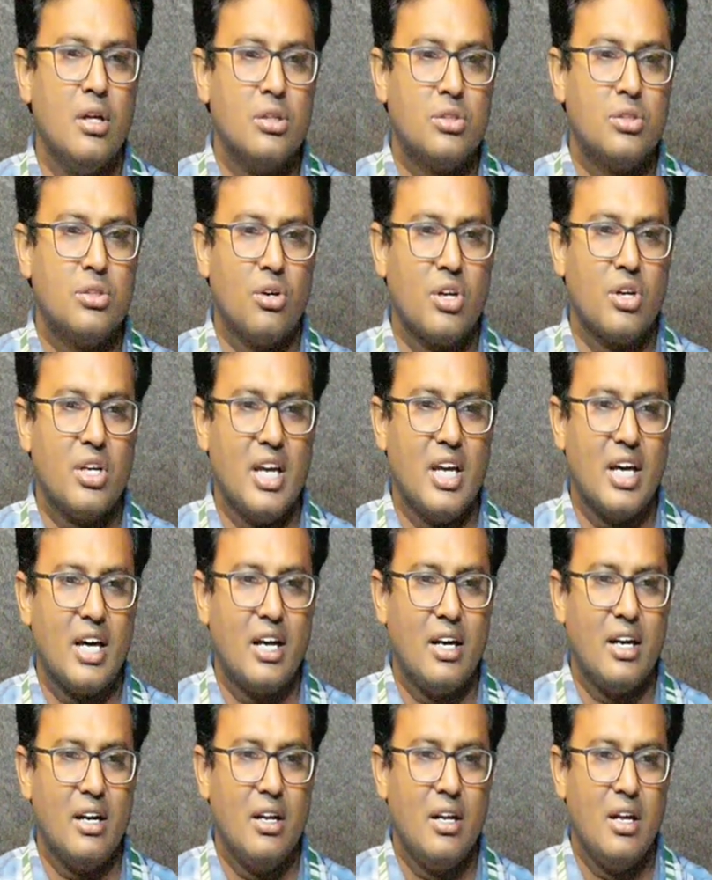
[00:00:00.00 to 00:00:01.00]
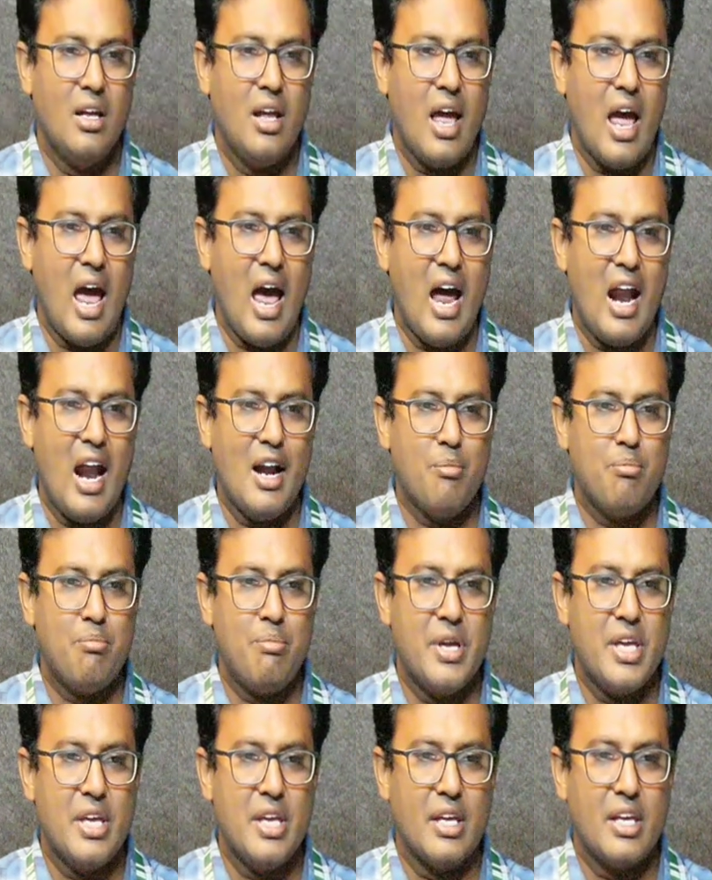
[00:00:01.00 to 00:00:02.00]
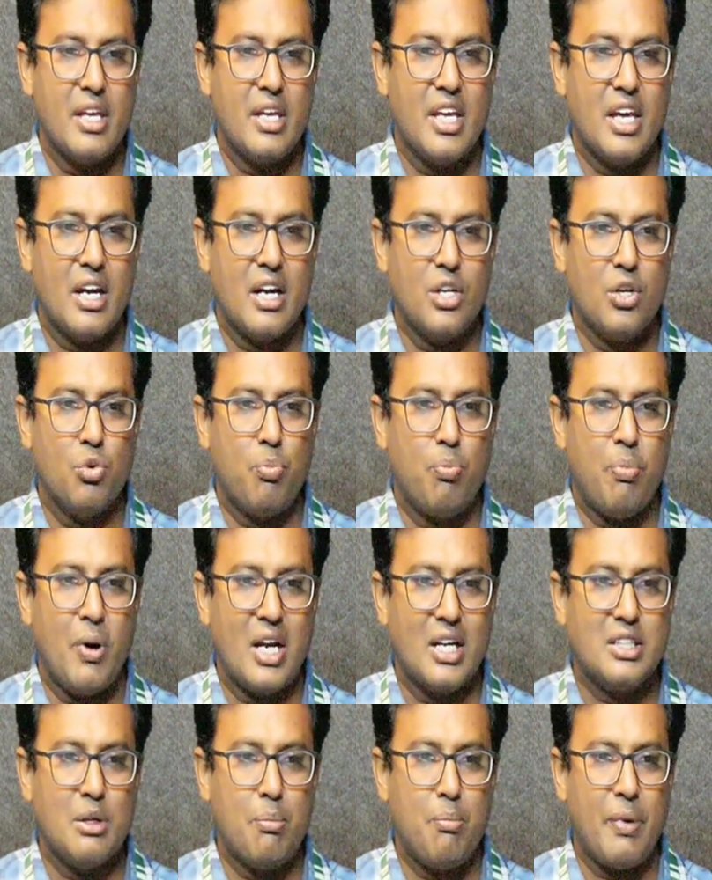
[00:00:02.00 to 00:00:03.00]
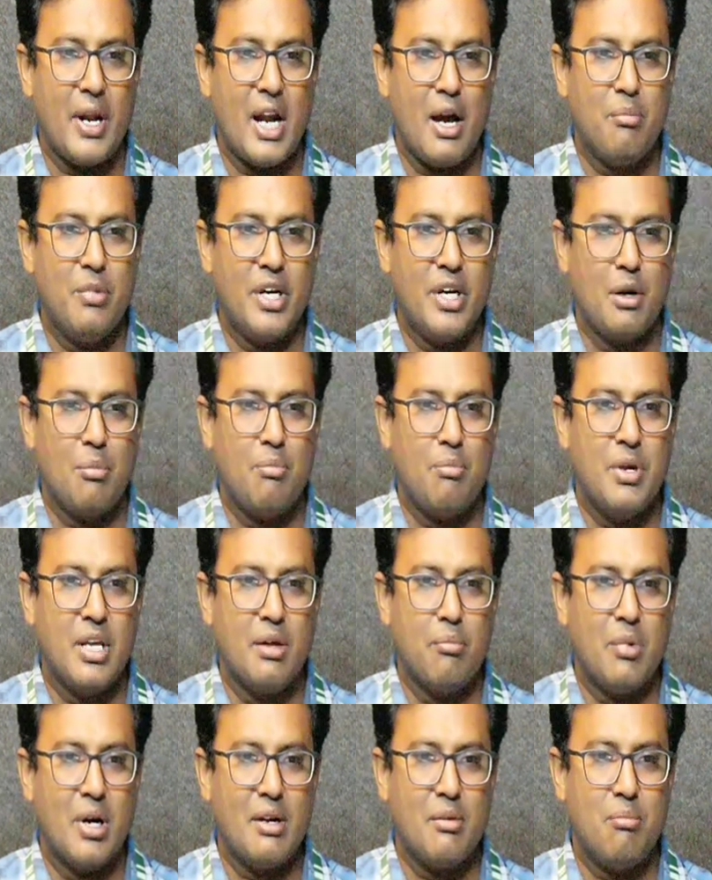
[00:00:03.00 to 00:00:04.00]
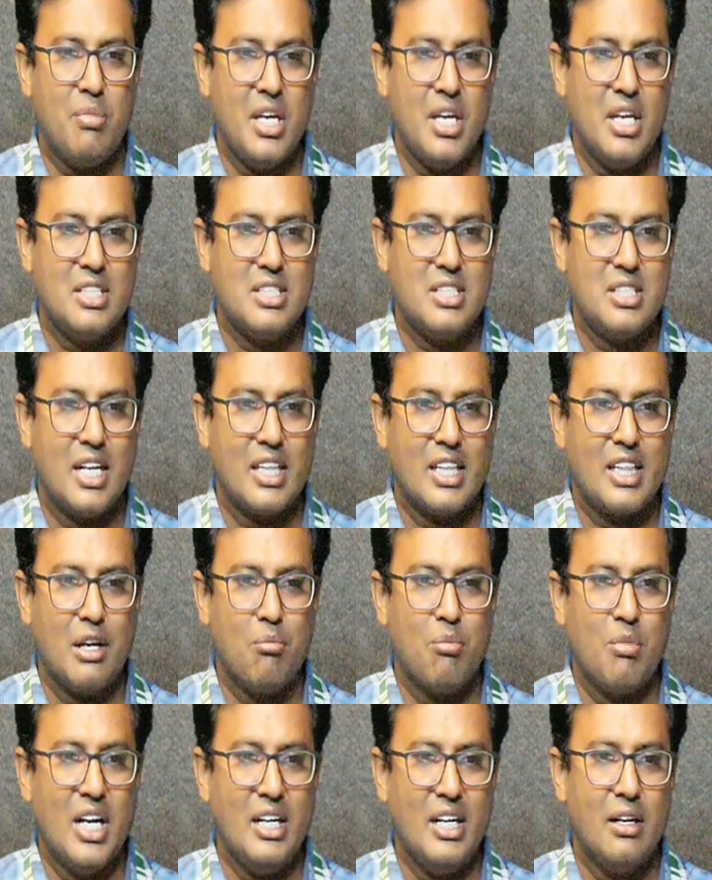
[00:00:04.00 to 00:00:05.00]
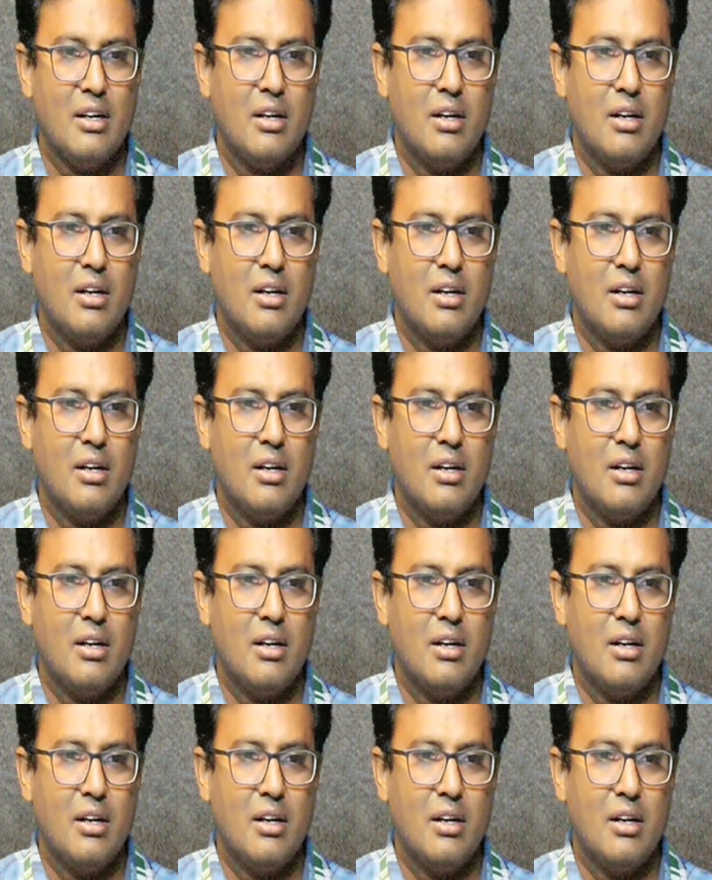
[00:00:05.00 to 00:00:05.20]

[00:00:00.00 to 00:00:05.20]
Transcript: So here add b, here you pass the parameter b, but b is nothing but